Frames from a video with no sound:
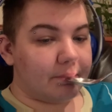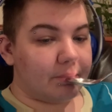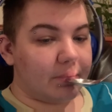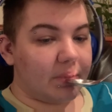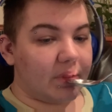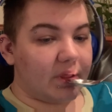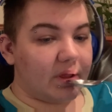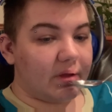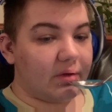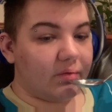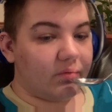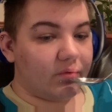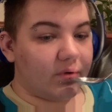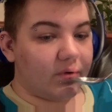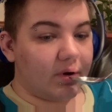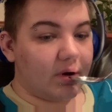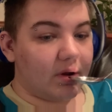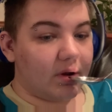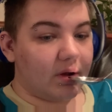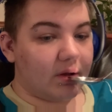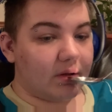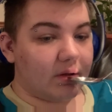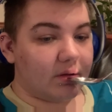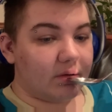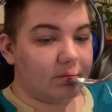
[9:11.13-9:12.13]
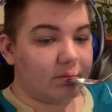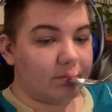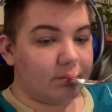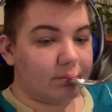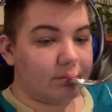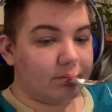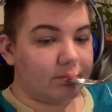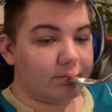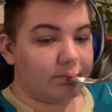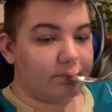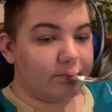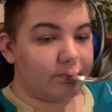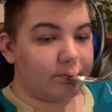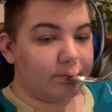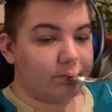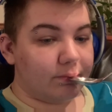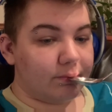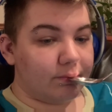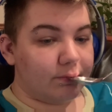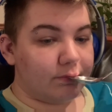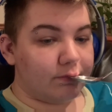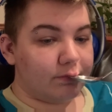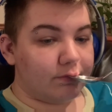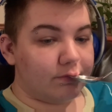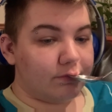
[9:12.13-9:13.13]
I forgot
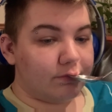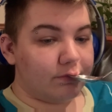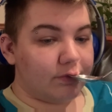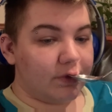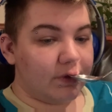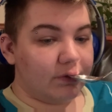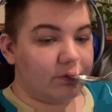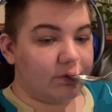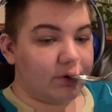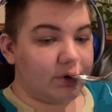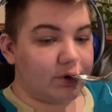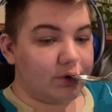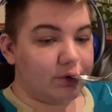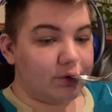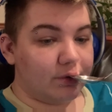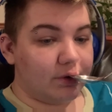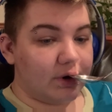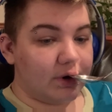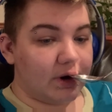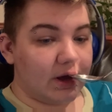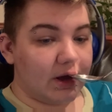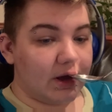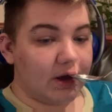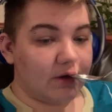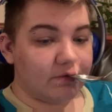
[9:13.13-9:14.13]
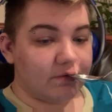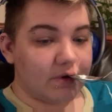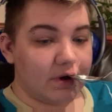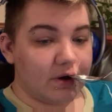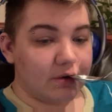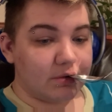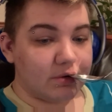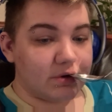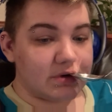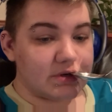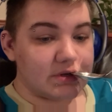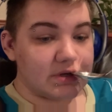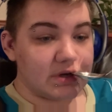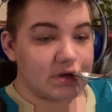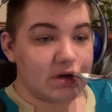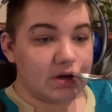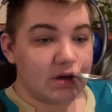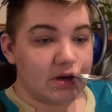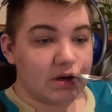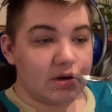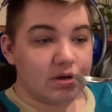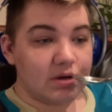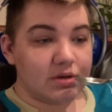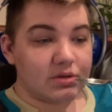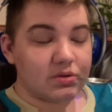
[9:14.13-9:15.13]
they were 2.5 hours,
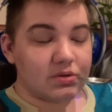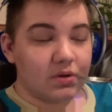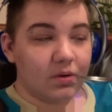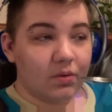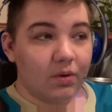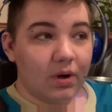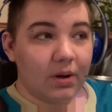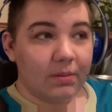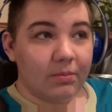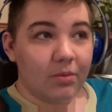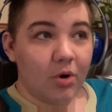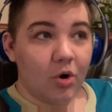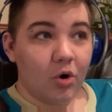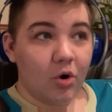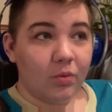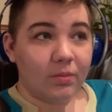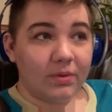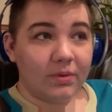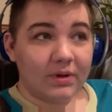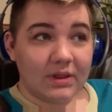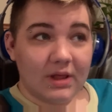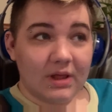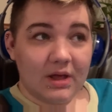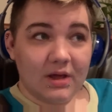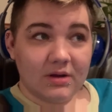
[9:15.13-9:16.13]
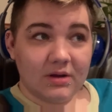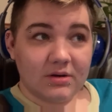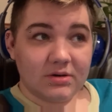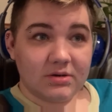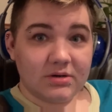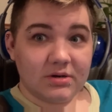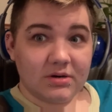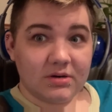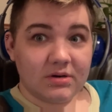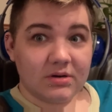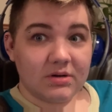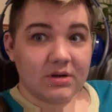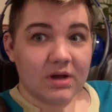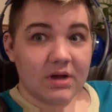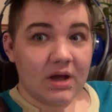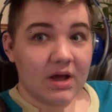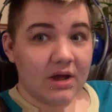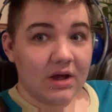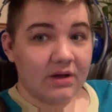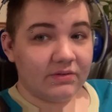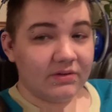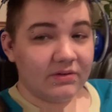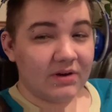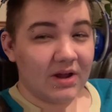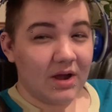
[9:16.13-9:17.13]
so I'm hoping the extra
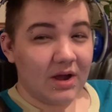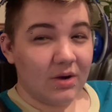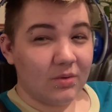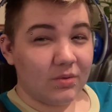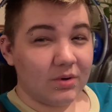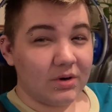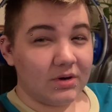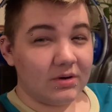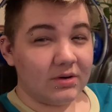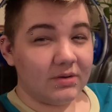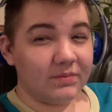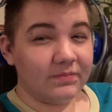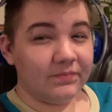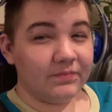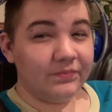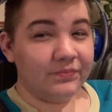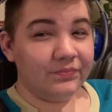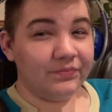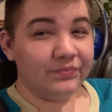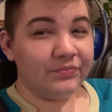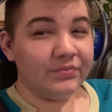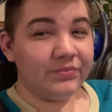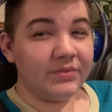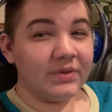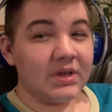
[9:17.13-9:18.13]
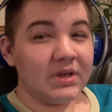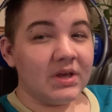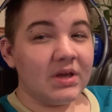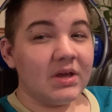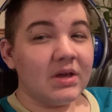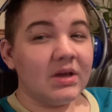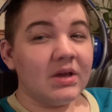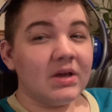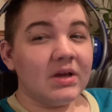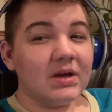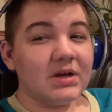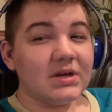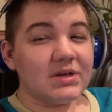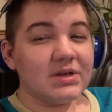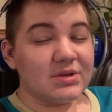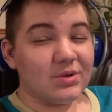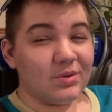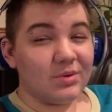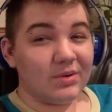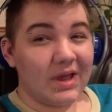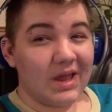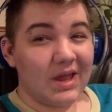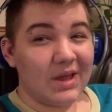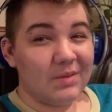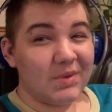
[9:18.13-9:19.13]
half an hour is
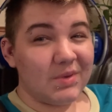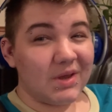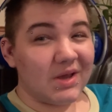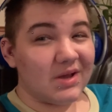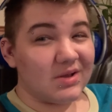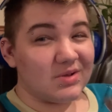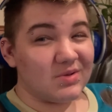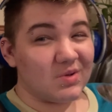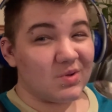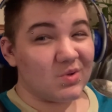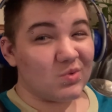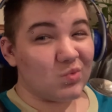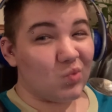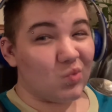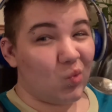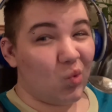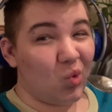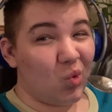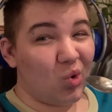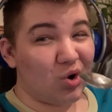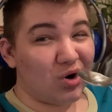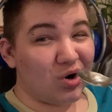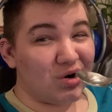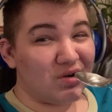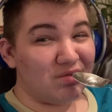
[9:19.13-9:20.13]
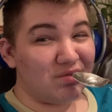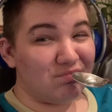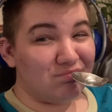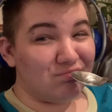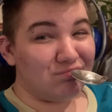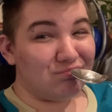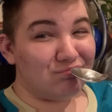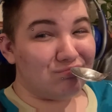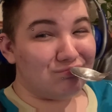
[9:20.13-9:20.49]
okay because it was warm.